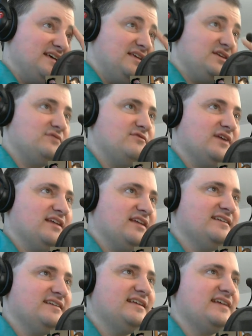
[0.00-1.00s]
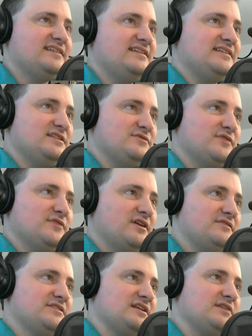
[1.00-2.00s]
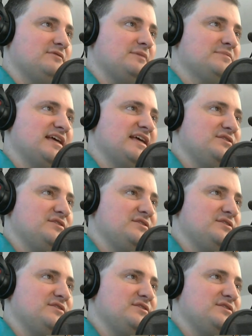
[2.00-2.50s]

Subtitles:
You can find contact details for all of us on our website,